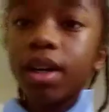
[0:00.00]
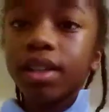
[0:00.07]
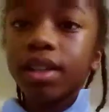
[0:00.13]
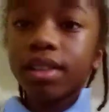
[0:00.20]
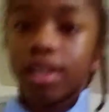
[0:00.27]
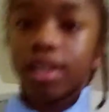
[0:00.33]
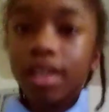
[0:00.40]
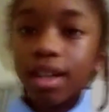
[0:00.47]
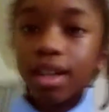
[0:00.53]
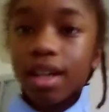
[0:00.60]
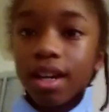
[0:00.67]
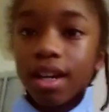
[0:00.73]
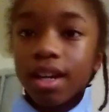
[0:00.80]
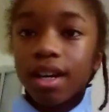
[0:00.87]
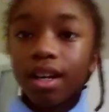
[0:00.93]
But
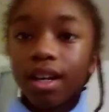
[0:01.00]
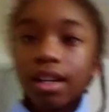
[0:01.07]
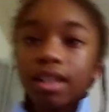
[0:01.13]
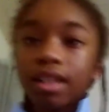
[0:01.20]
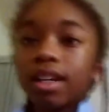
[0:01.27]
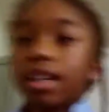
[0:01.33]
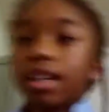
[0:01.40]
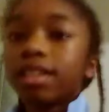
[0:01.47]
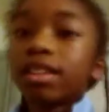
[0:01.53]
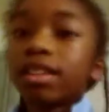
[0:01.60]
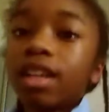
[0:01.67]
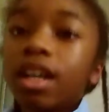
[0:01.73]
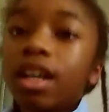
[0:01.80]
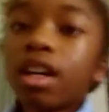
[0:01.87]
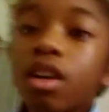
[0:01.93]
guys,
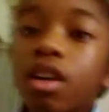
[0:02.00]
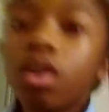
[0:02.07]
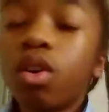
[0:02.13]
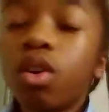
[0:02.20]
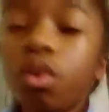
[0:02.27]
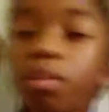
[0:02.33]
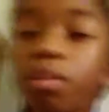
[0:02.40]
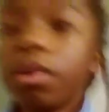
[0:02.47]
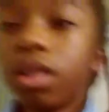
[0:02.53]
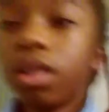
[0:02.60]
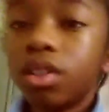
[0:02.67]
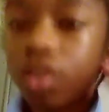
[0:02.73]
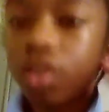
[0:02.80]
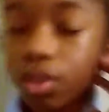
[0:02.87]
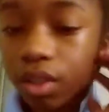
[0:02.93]
I hope you
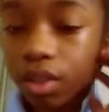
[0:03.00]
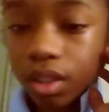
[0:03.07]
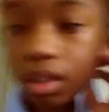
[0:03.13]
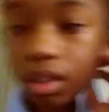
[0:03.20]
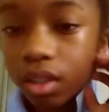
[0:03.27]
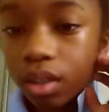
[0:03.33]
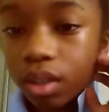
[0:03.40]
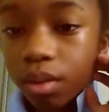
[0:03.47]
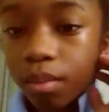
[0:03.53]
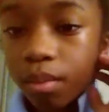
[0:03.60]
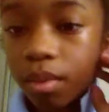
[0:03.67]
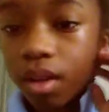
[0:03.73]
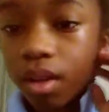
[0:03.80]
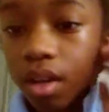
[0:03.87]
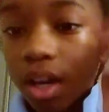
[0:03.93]
enjoyed.
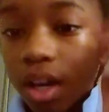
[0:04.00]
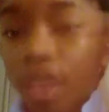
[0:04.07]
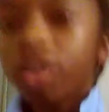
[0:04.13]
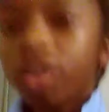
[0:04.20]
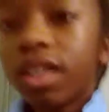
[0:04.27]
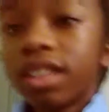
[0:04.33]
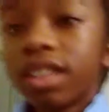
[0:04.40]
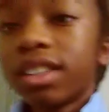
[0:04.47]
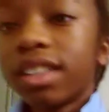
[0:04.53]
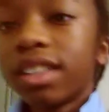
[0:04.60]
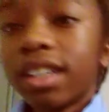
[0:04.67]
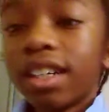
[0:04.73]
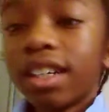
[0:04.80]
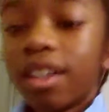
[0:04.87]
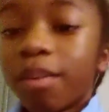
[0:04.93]
Um, I know I
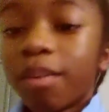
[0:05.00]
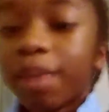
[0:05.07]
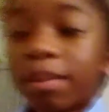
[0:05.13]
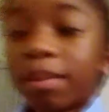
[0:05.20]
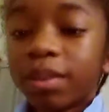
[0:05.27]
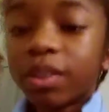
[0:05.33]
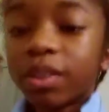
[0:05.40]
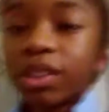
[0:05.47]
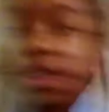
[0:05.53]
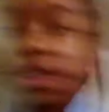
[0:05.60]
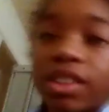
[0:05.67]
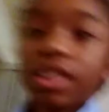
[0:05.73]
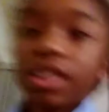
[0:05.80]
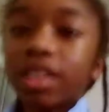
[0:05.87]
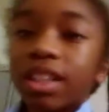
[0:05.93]
said um I'm gonna
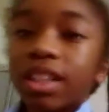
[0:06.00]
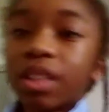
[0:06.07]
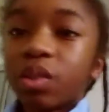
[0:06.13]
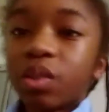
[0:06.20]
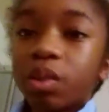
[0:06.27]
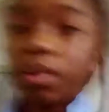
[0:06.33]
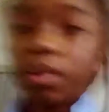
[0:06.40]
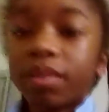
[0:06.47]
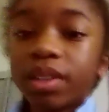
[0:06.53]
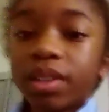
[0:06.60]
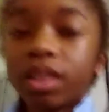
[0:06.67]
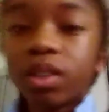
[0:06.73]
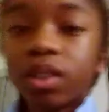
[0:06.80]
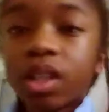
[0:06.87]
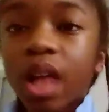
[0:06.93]
return to like normal
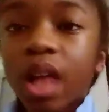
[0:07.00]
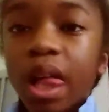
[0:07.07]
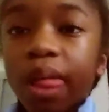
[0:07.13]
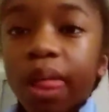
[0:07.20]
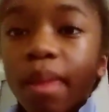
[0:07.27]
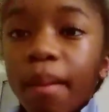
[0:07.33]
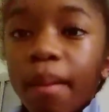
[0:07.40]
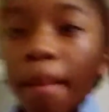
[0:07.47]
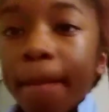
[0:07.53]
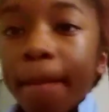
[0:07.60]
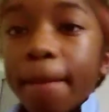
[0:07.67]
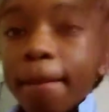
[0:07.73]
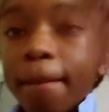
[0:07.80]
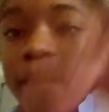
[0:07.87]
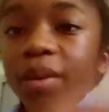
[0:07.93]
videos
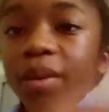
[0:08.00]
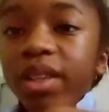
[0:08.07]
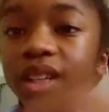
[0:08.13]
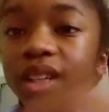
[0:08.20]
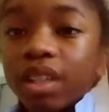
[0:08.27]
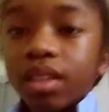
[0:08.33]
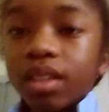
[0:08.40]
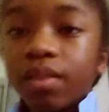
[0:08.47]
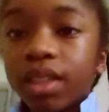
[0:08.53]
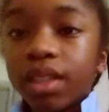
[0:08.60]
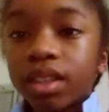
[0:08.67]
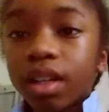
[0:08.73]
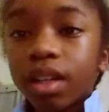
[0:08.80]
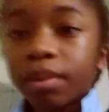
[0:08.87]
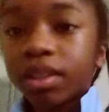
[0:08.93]
with like the face
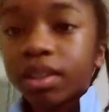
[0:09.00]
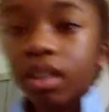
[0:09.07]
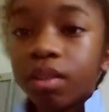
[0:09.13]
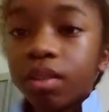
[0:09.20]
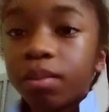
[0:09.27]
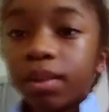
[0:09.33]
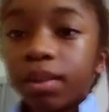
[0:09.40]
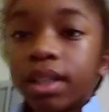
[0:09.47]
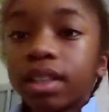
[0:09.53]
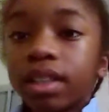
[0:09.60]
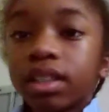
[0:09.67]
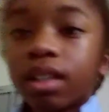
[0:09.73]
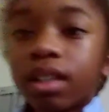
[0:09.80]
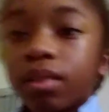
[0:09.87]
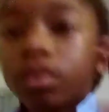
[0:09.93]
cam and stuff, but that's
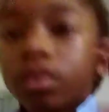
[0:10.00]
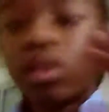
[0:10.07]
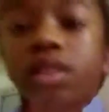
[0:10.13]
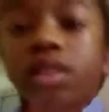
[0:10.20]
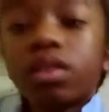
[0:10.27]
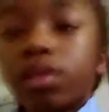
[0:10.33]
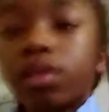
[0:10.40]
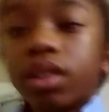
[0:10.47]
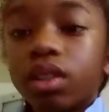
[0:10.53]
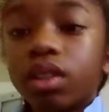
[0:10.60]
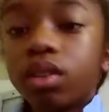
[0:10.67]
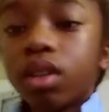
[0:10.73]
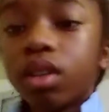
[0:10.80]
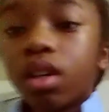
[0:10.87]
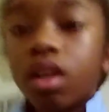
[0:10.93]
after this video.
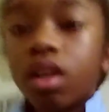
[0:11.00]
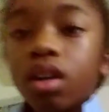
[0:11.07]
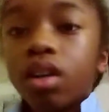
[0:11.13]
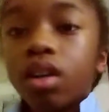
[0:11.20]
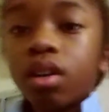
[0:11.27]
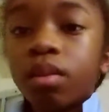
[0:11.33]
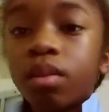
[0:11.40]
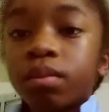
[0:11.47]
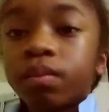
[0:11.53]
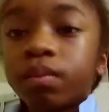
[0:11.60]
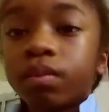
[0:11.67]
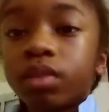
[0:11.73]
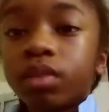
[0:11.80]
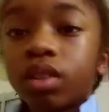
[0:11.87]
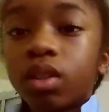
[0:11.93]
Um,
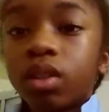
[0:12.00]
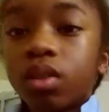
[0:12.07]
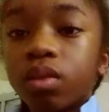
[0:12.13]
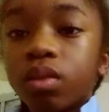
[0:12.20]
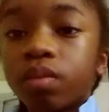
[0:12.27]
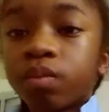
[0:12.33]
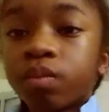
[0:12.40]
so